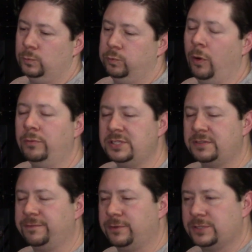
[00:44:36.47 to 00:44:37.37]
what was the
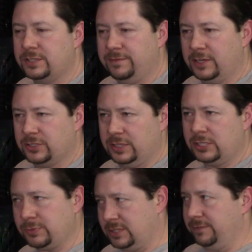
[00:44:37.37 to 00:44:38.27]
first adventure?
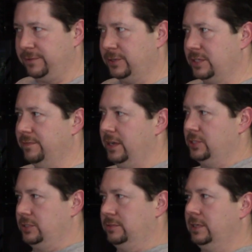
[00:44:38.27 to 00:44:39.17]
This was the first
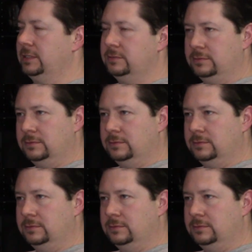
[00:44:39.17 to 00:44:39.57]
adventure, right?